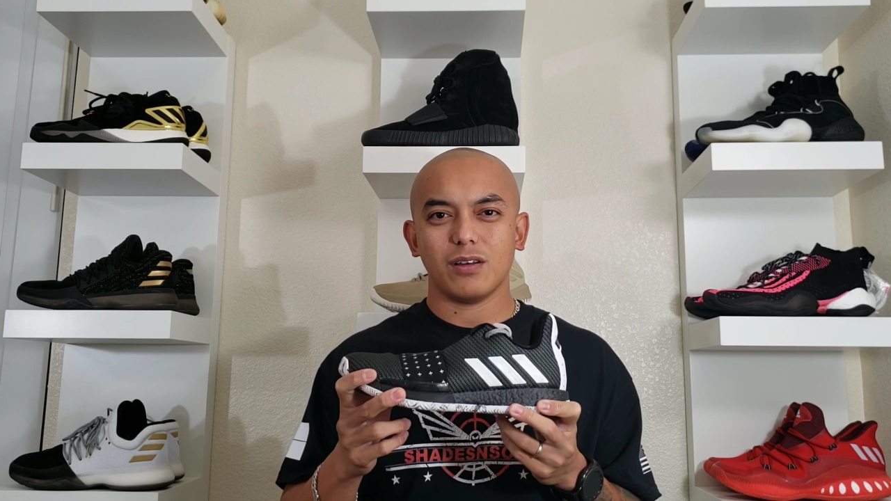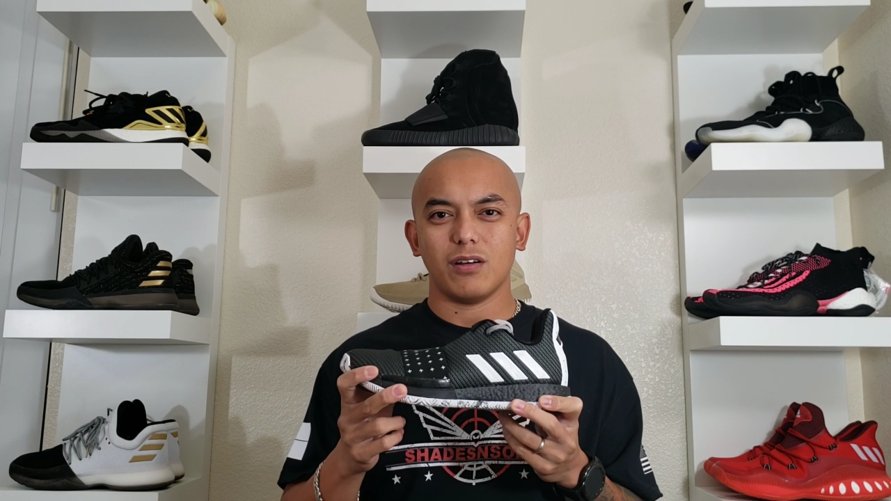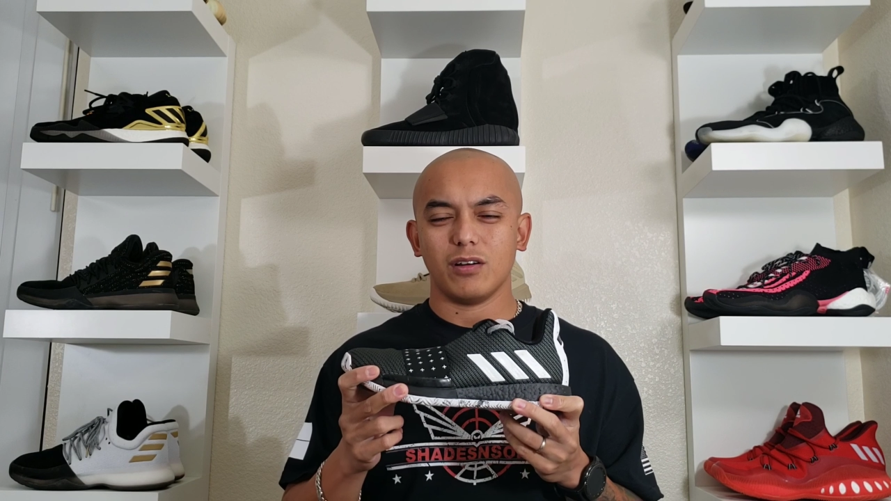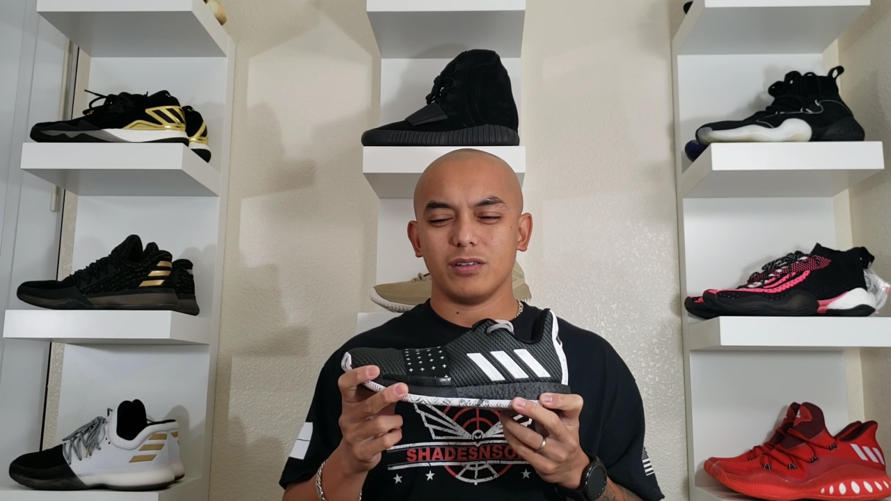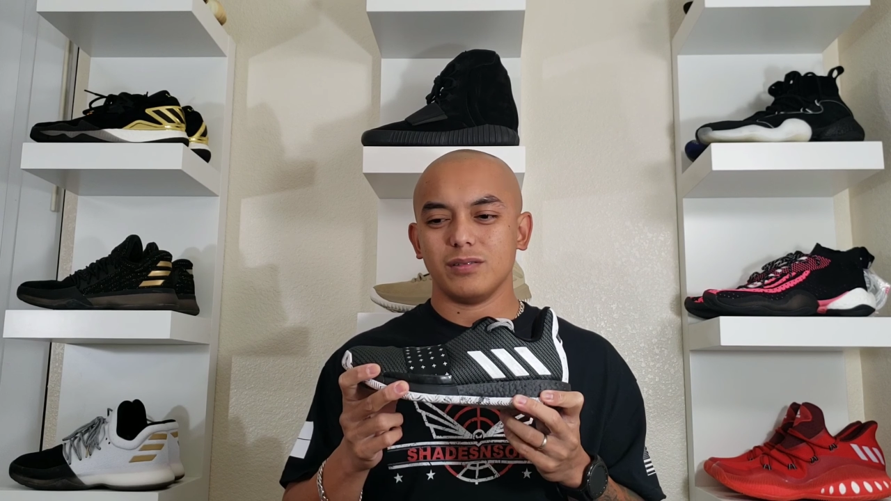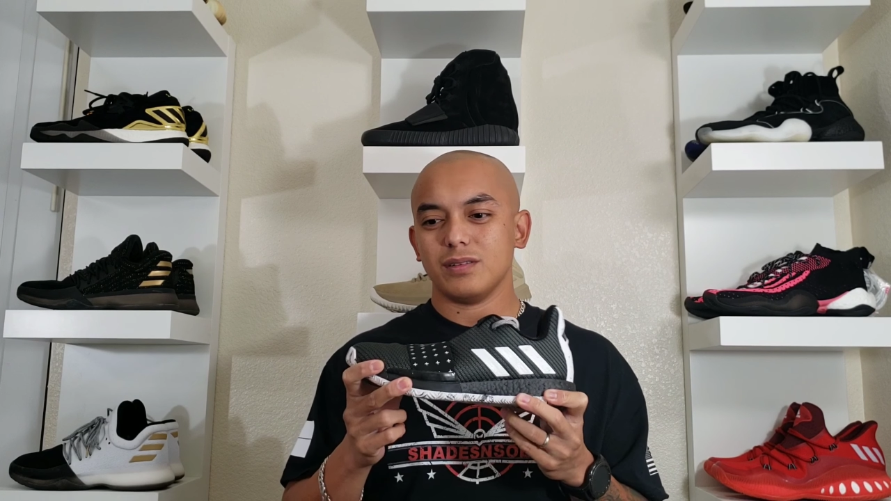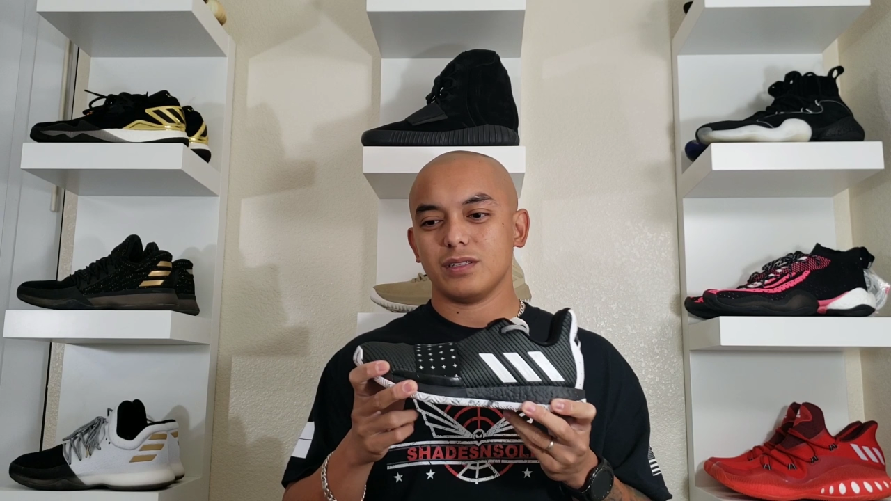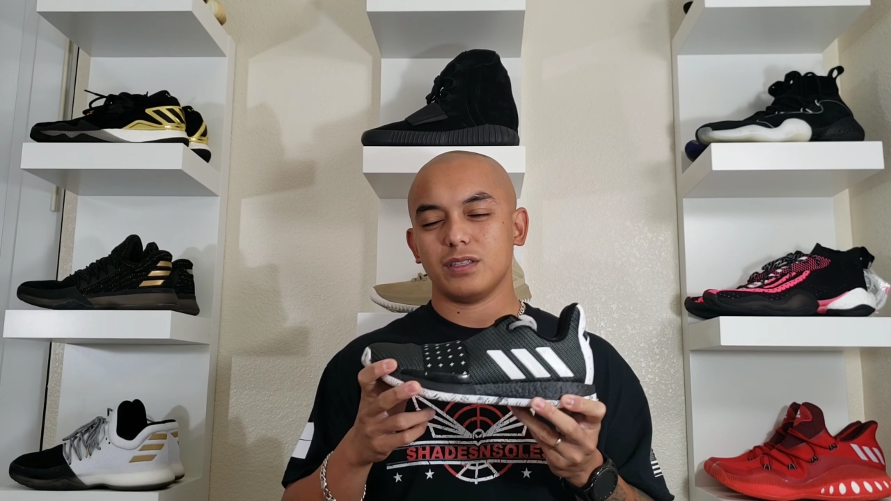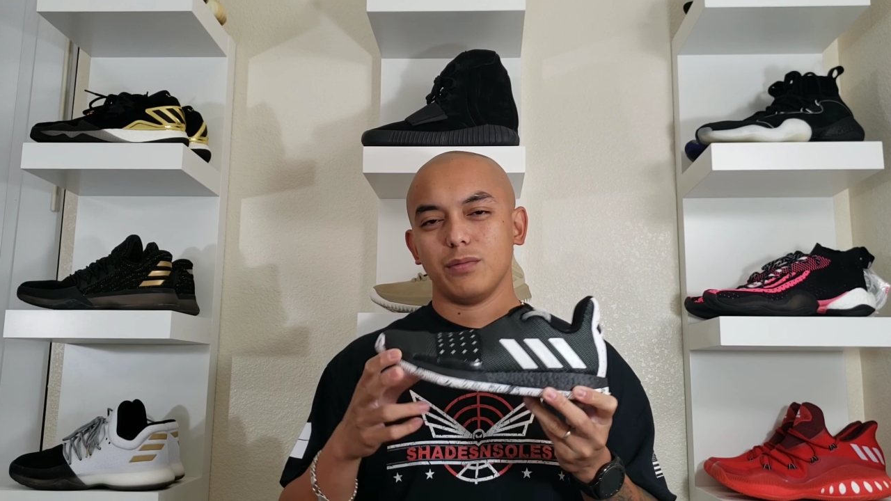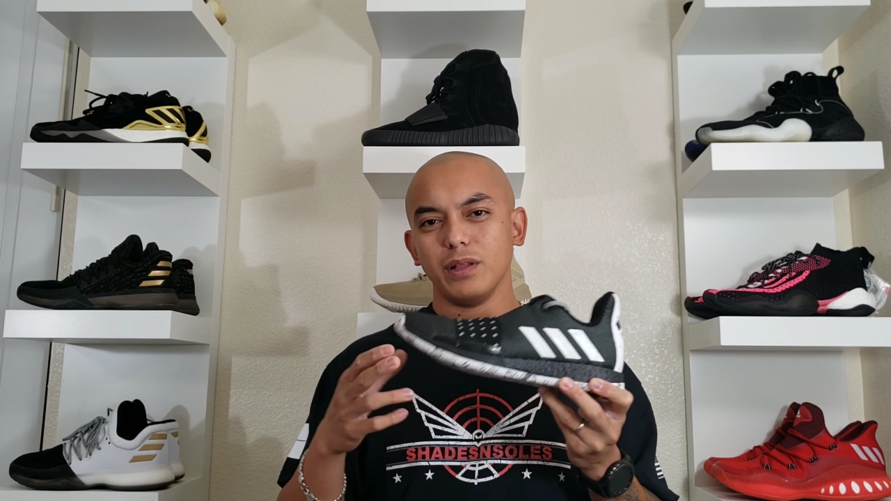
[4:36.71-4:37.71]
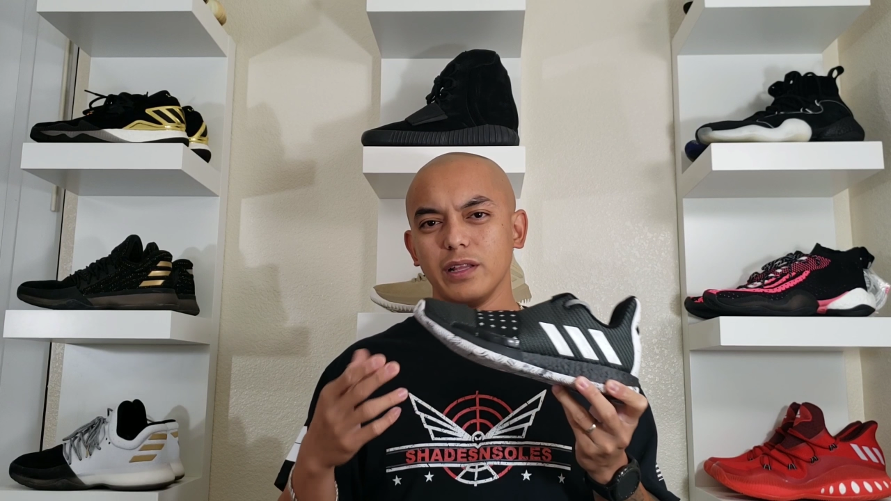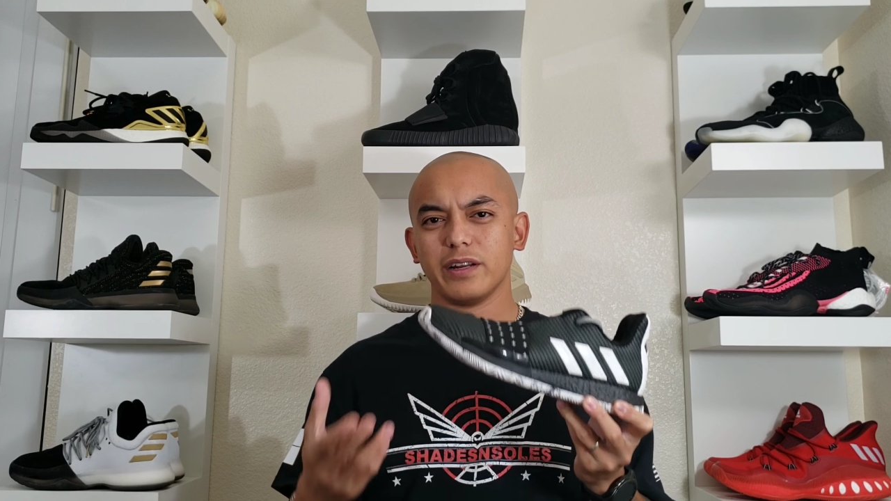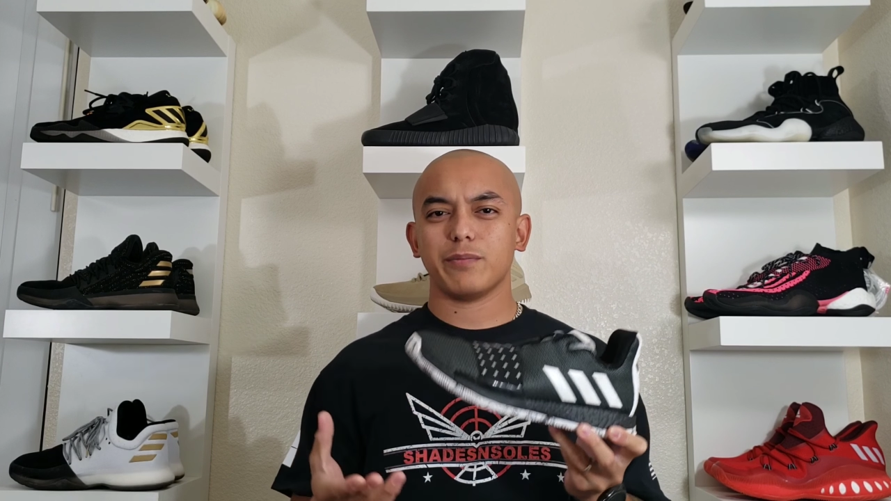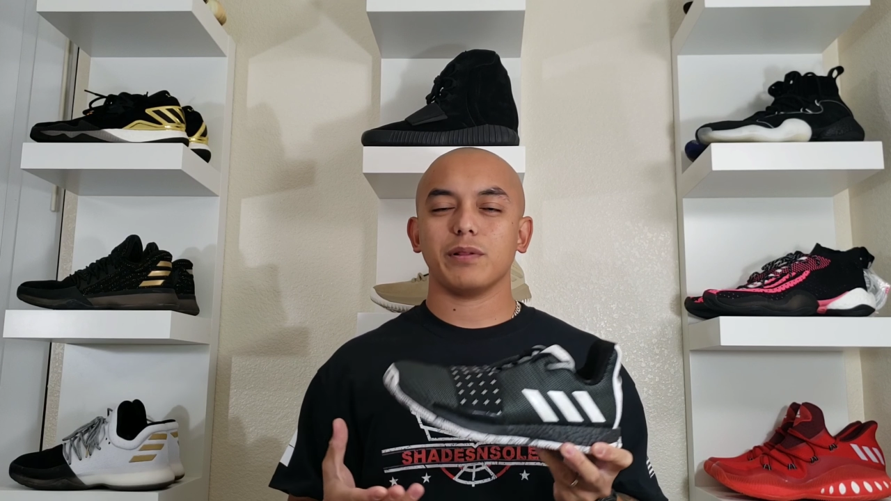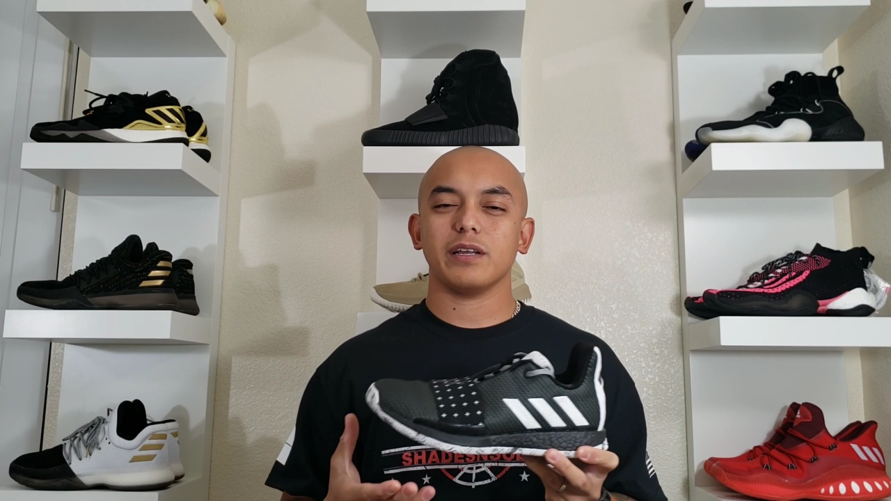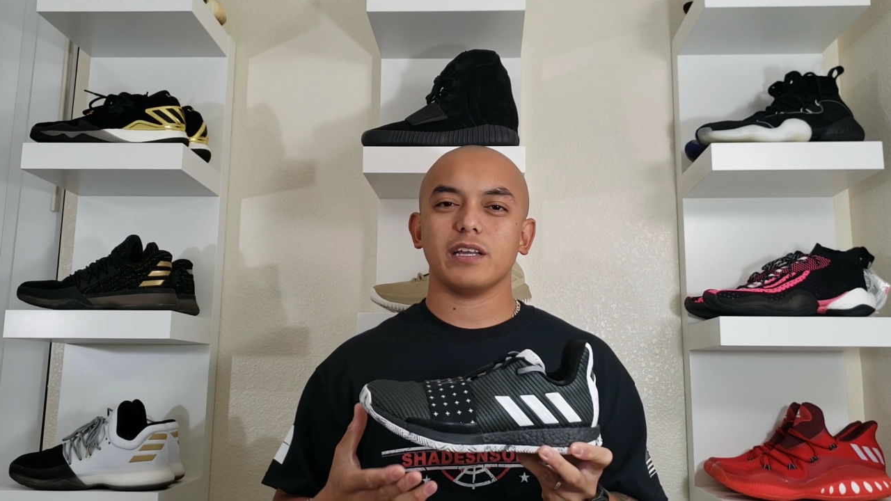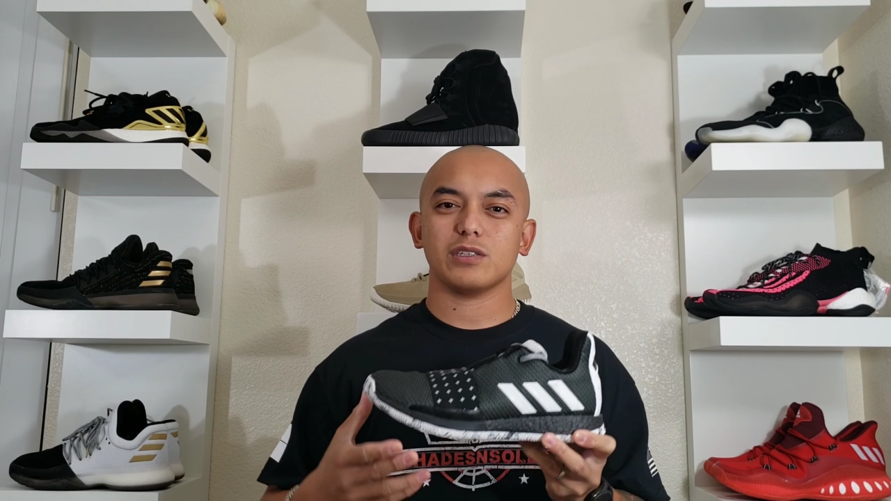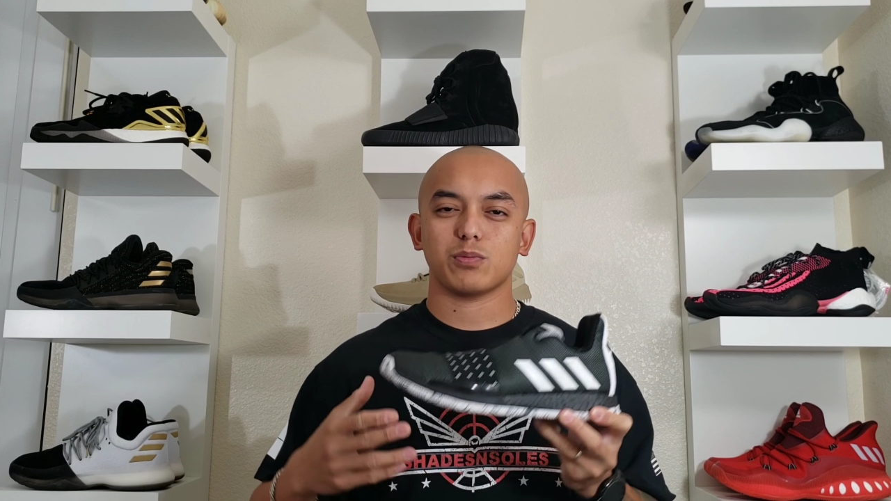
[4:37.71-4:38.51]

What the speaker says: on stability plates,